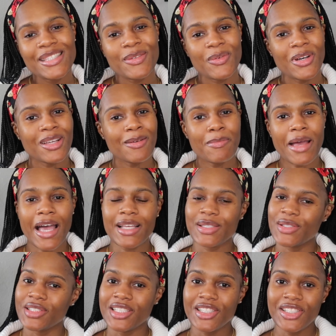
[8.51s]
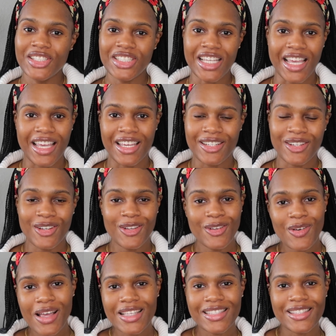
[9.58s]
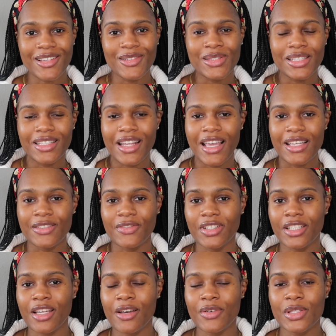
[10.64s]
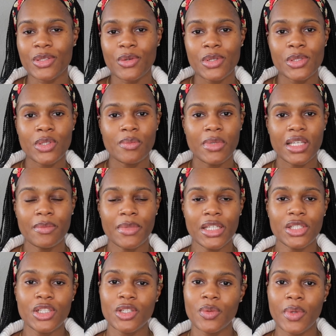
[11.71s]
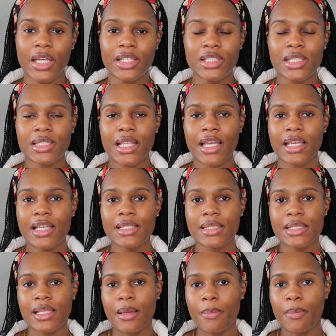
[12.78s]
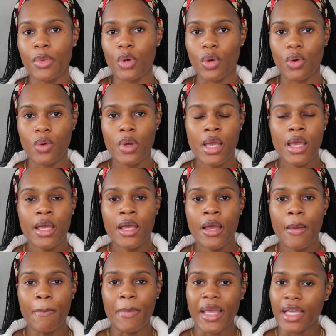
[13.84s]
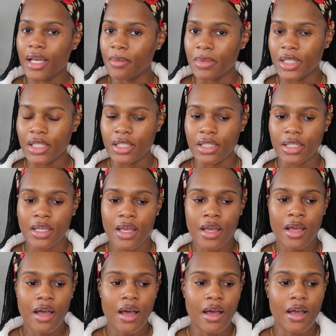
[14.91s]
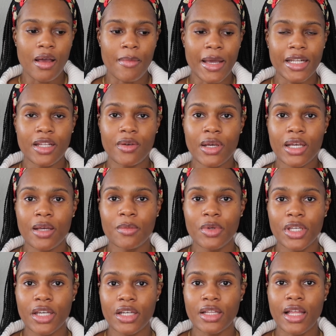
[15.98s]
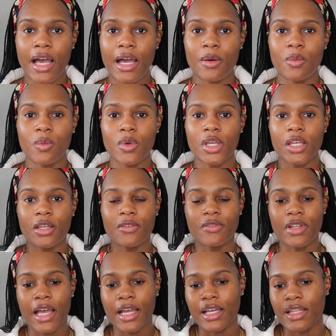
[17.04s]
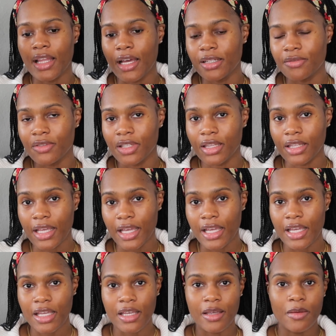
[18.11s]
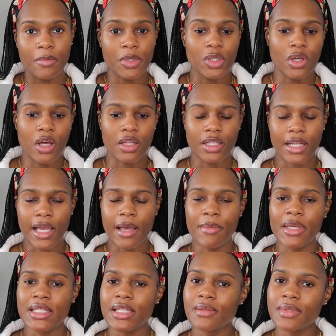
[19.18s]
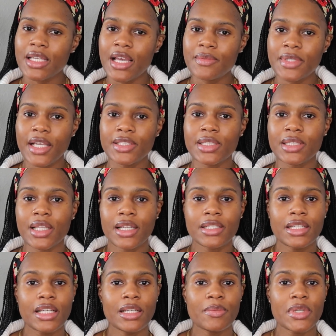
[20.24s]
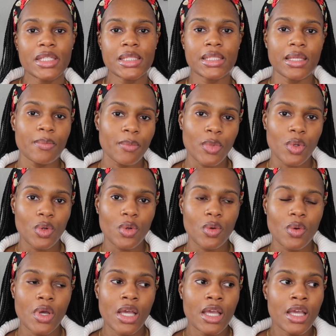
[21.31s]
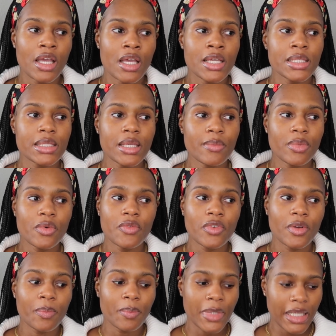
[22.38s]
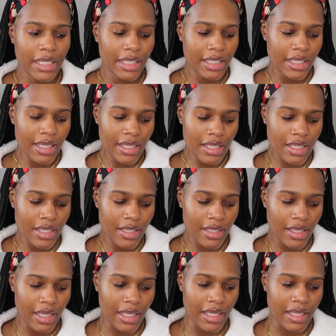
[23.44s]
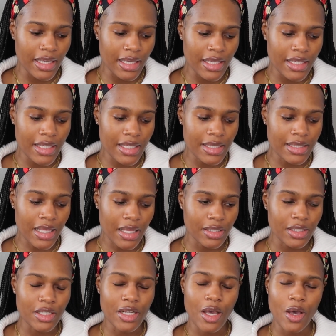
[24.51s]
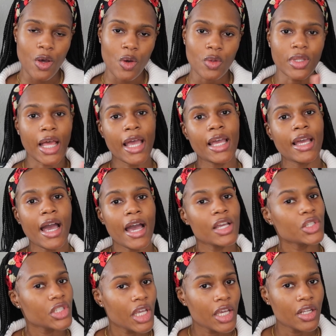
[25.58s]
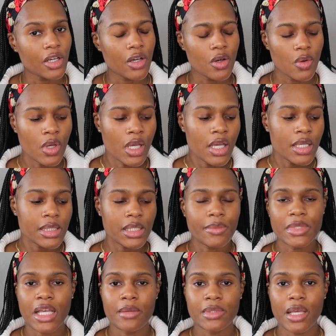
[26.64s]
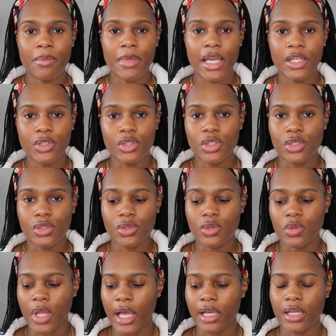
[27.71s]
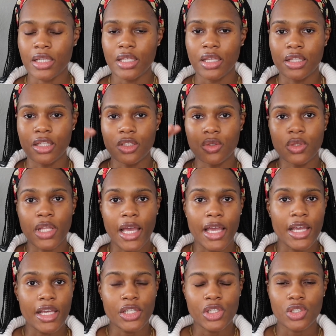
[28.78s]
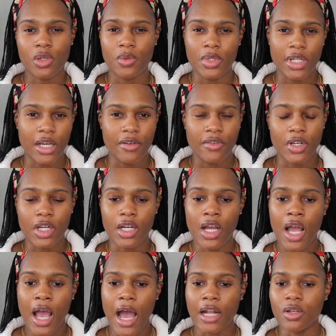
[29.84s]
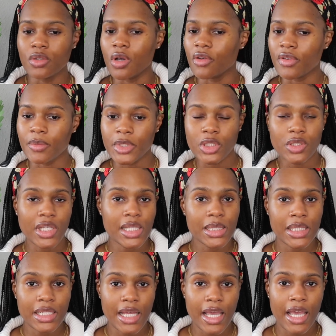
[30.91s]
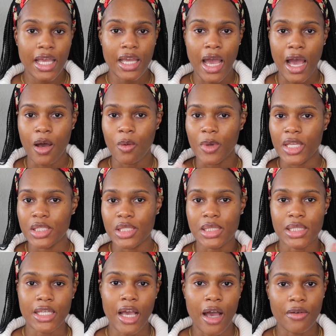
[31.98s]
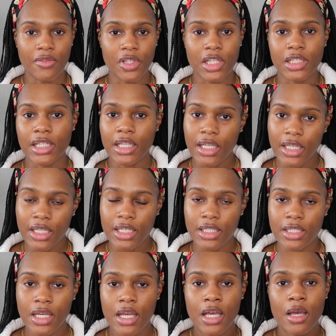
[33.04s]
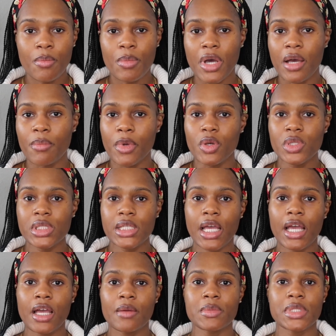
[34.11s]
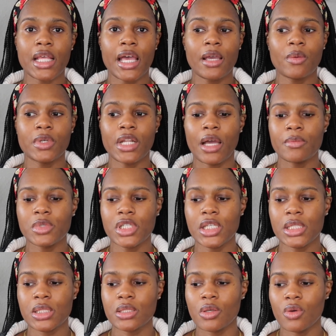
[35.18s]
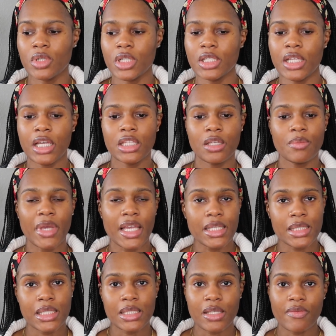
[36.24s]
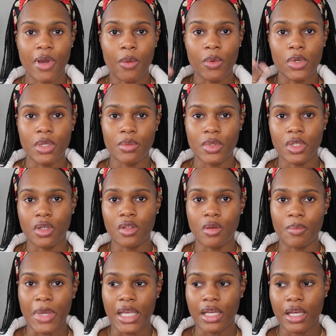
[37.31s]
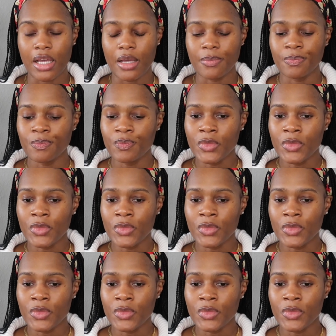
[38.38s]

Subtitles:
welcome back to the channel. So today's video is going to be me doing just like a simple makeup look. I know I come on here a lot with like a lot of glam and all of that, but sometimes I just like to keep it simple. Simple for me is no like eyeshadow. Sometimes I may do like a little lash or whatever. I don't know if I'm gonna do that today. I'll wait to see how I feel at the end. But most times, like when I'm just on a daily basis, if I want to put on the makeup,